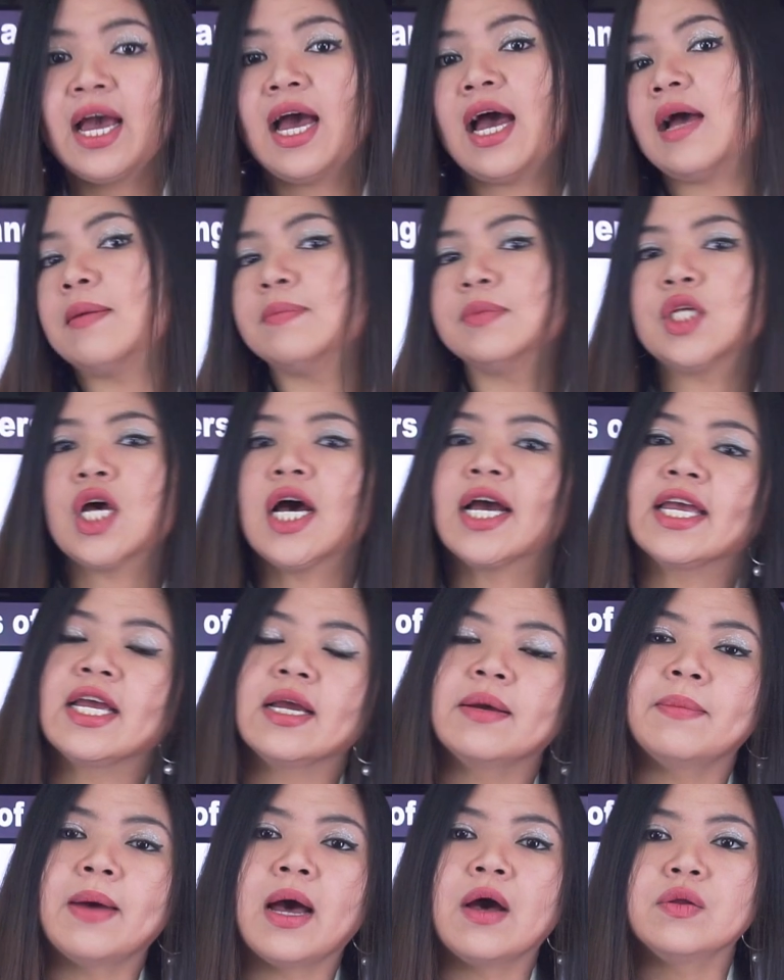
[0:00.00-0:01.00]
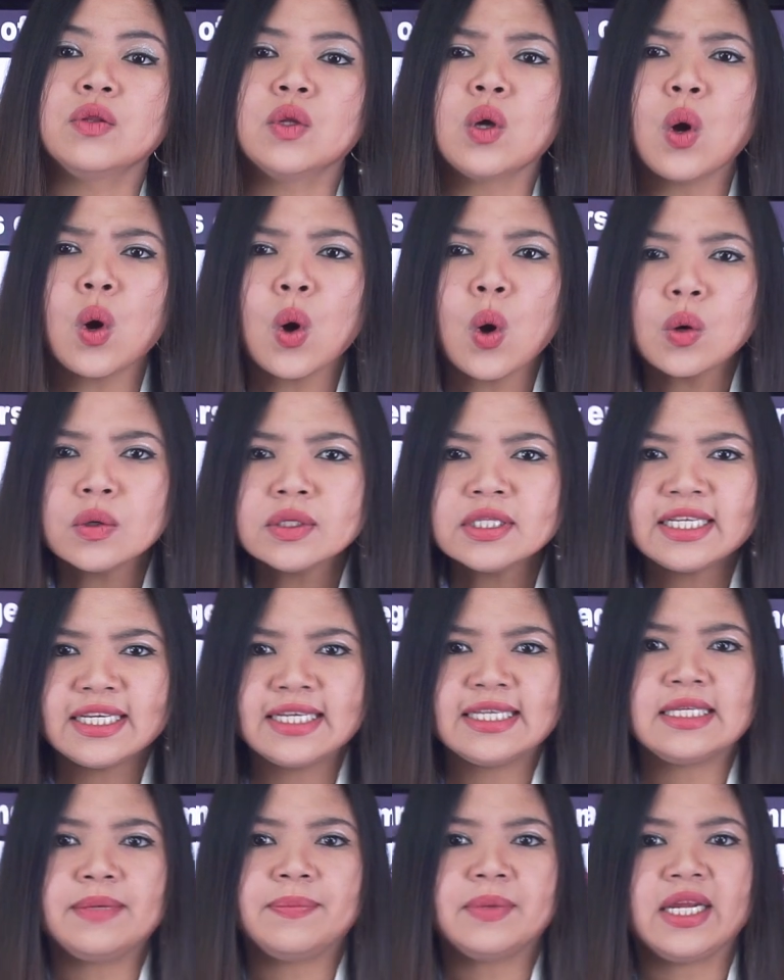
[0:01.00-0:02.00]
I'm talking about
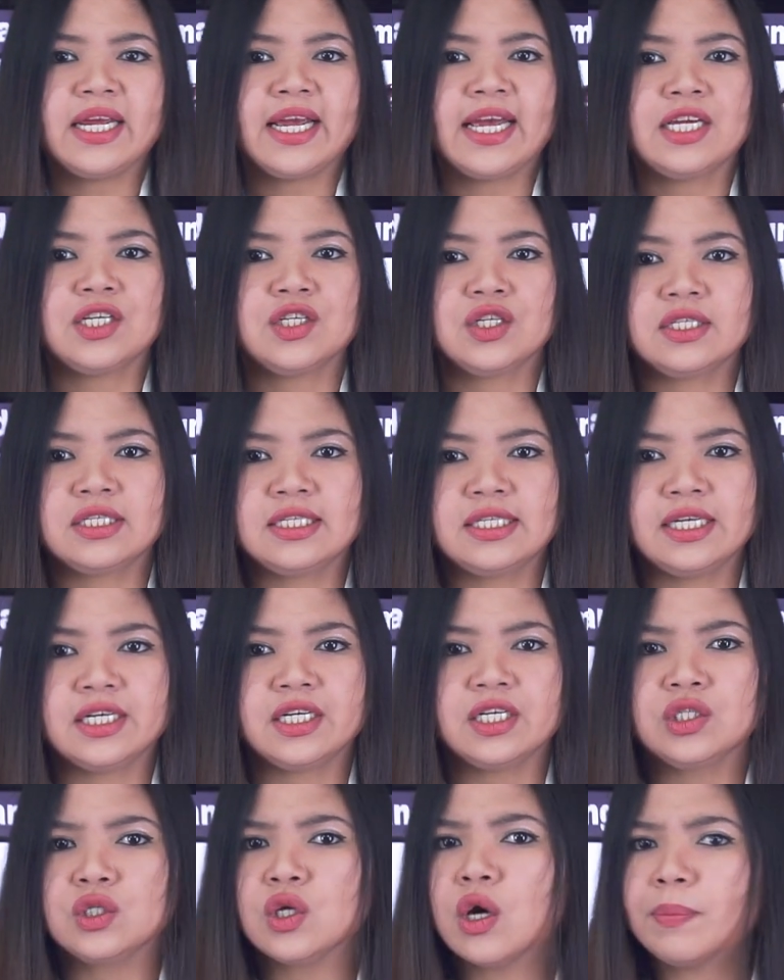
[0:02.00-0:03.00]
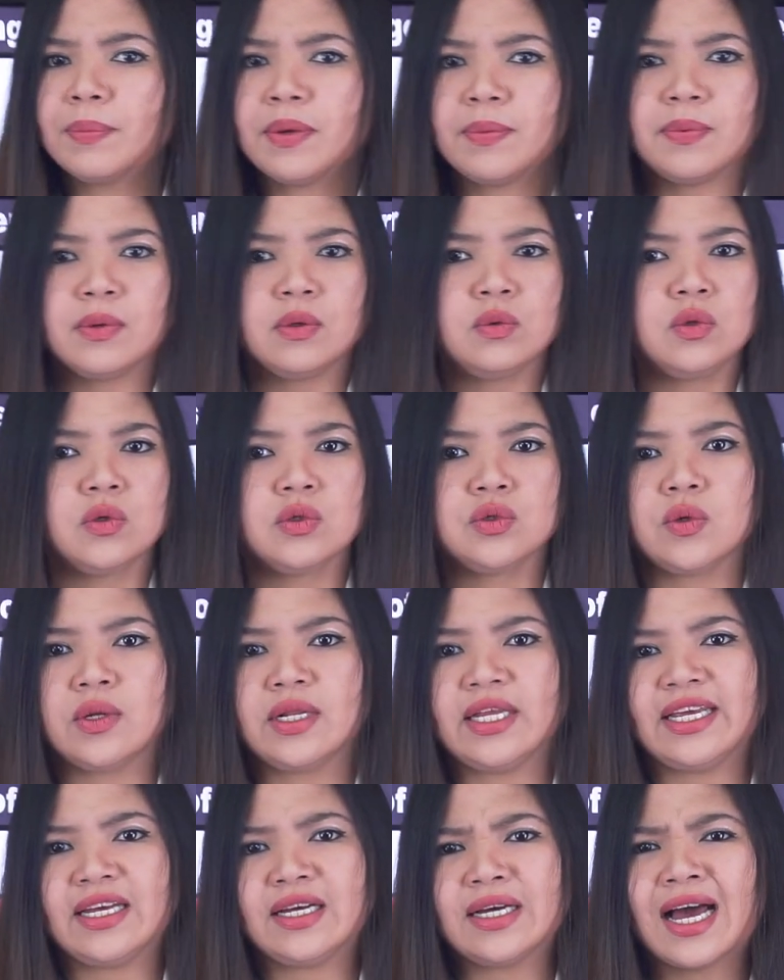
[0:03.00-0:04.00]
OTC medications here, so people
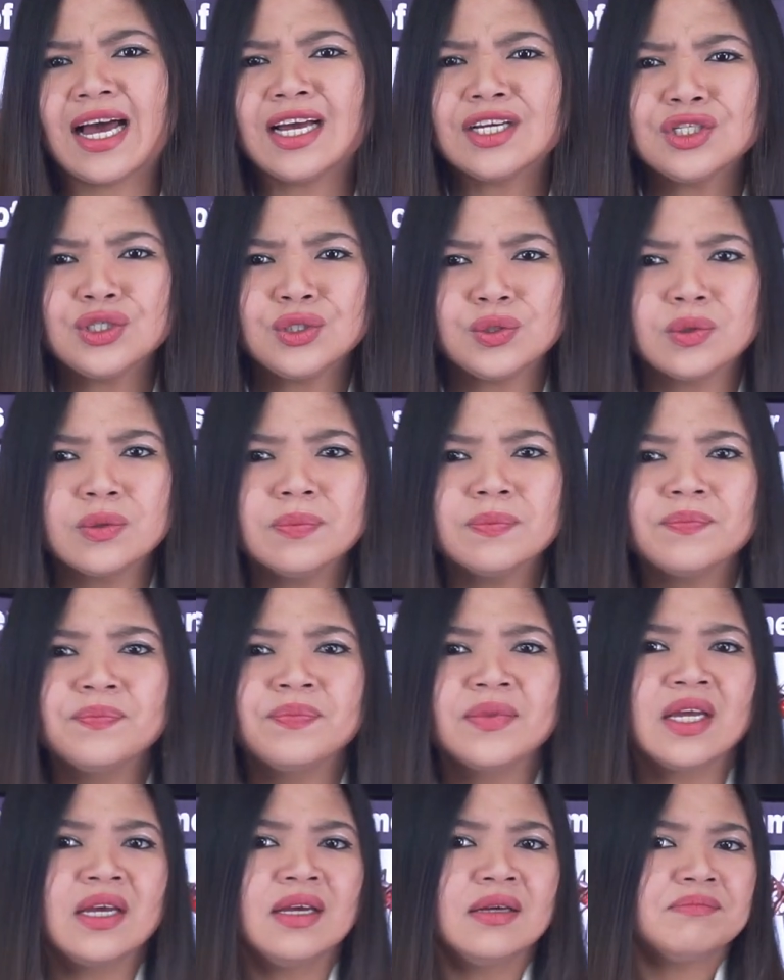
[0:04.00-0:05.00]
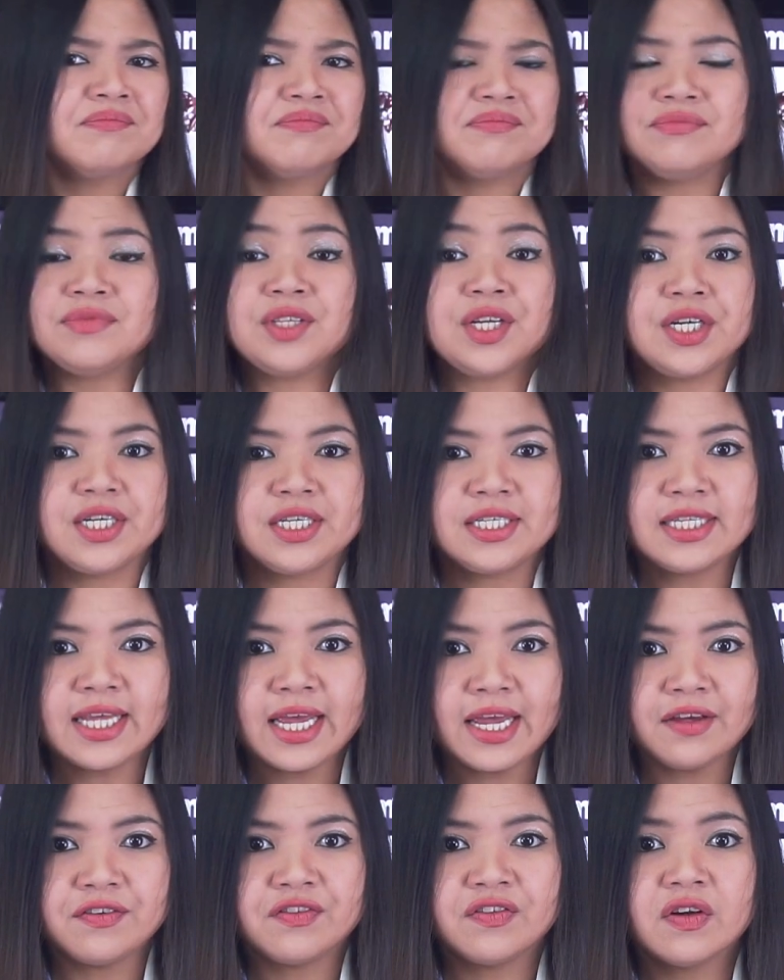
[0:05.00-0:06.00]
usually assume they're
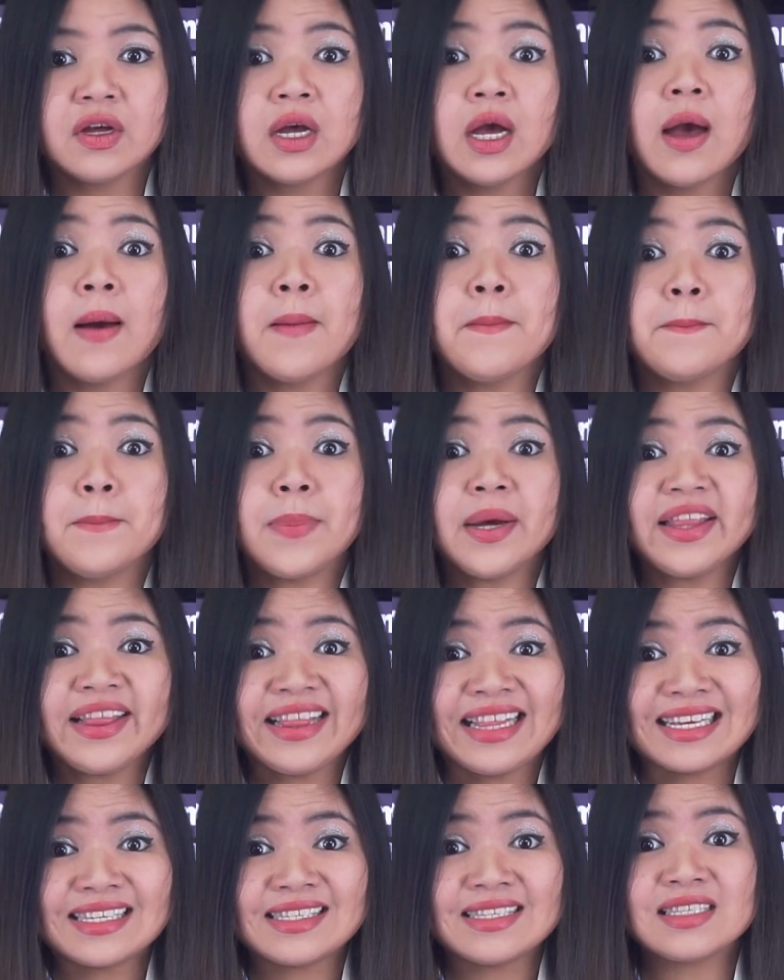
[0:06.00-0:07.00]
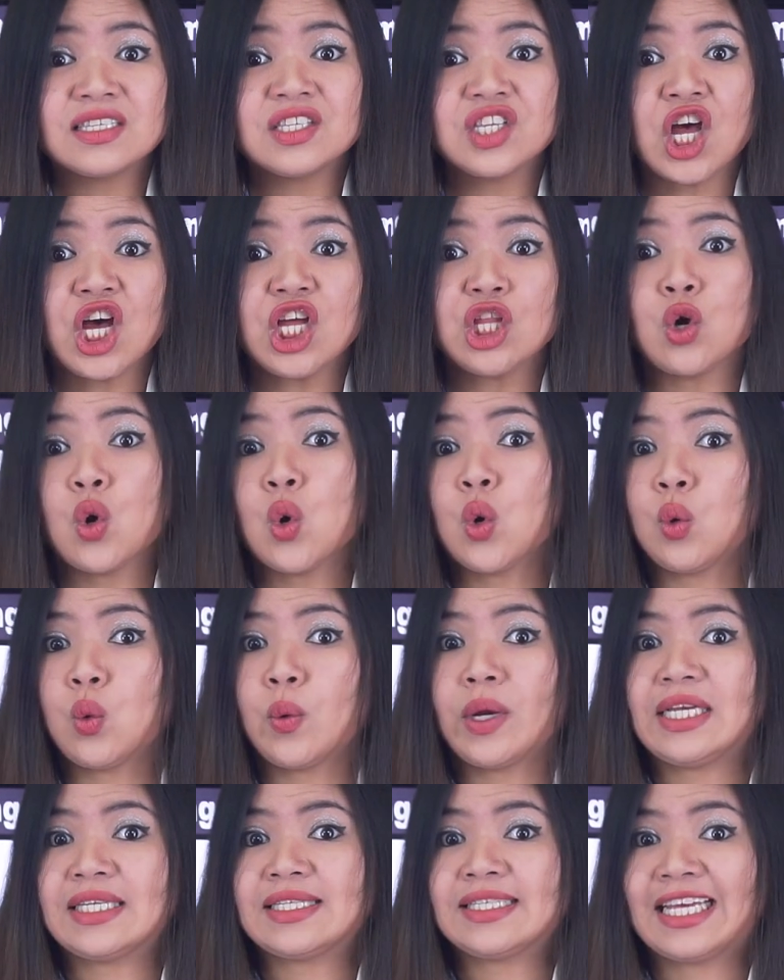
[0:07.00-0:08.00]
safe, but this is not
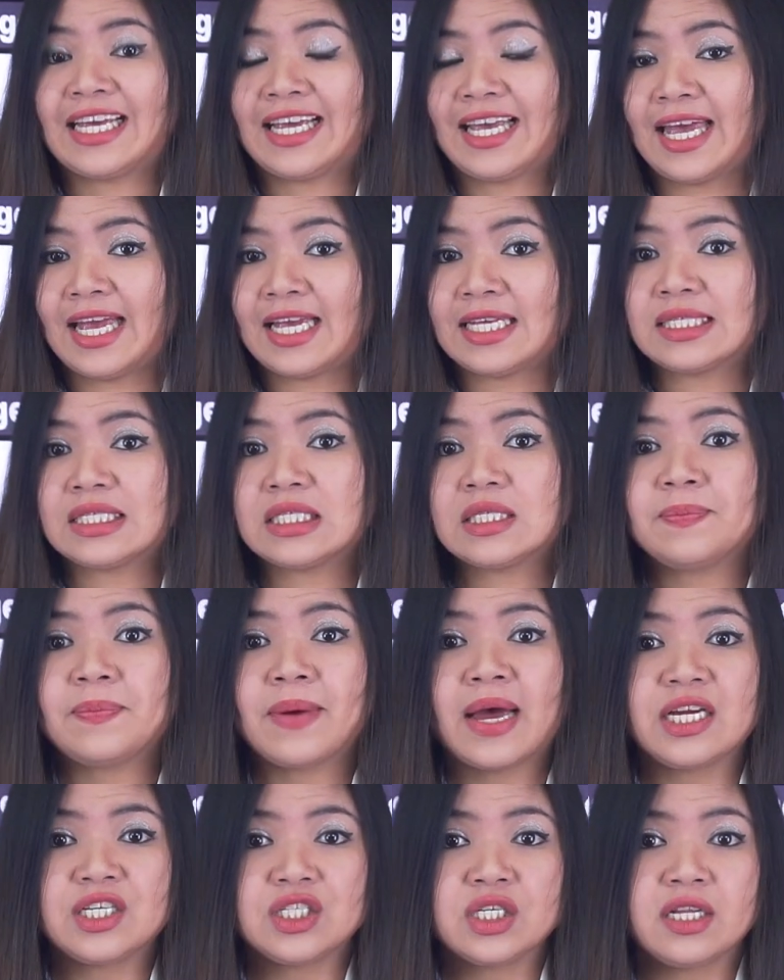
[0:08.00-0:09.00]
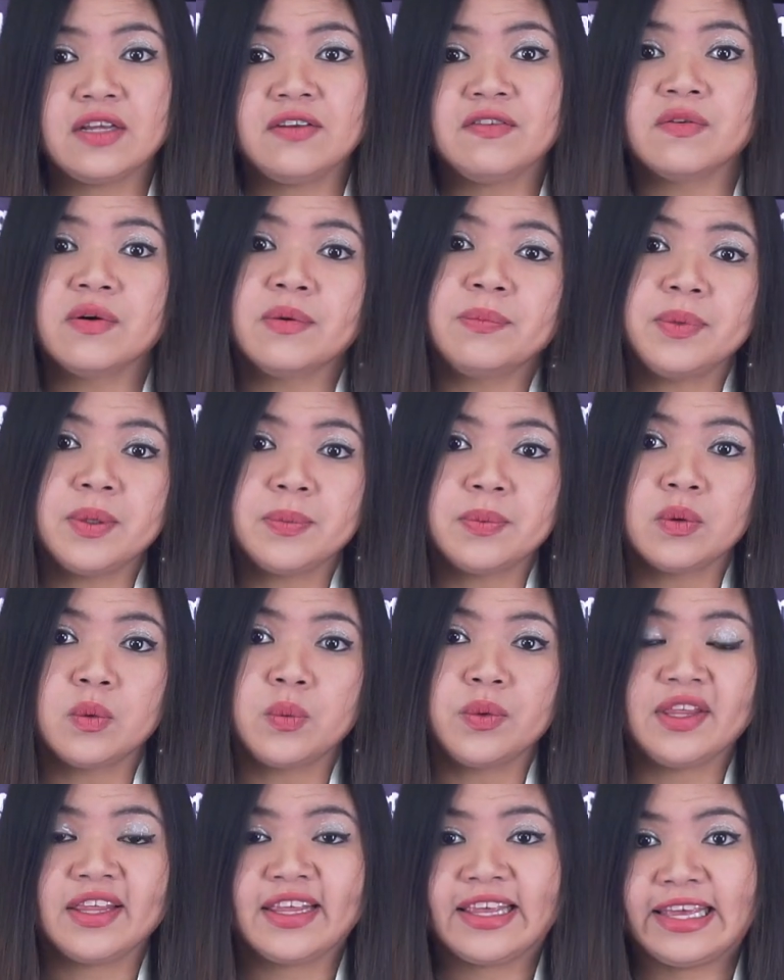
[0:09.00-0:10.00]
always the case, especially for people
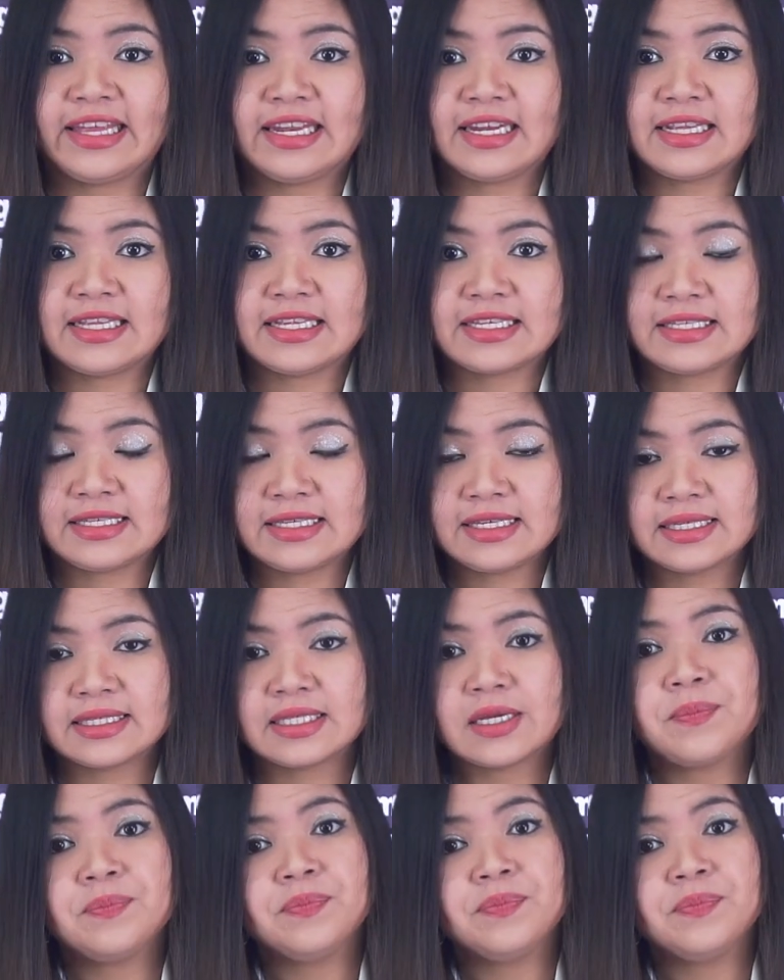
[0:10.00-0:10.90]
with kidney disease.